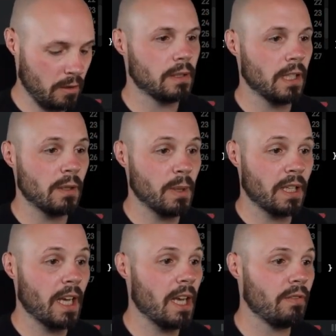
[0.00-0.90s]
Again,
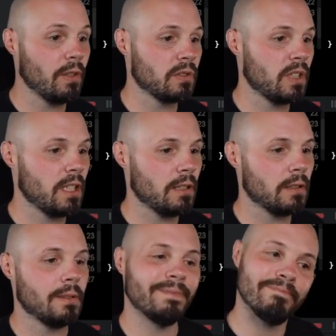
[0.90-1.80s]
Command-K if you don't see it.